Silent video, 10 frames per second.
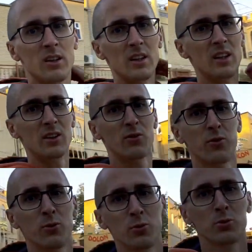eat
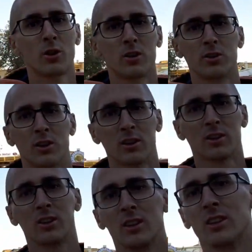food, drink
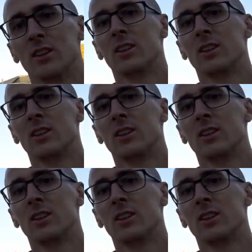tea,